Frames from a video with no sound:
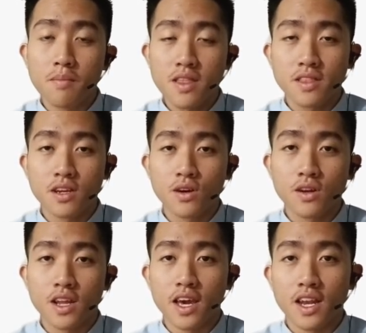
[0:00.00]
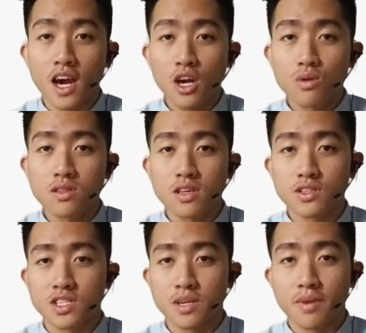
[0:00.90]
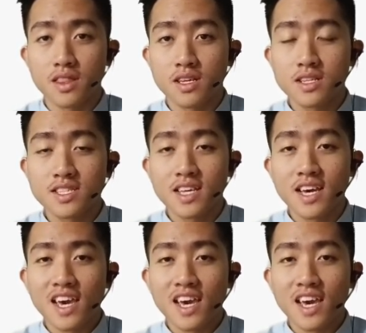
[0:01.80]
methanol, and aqueous extraction methods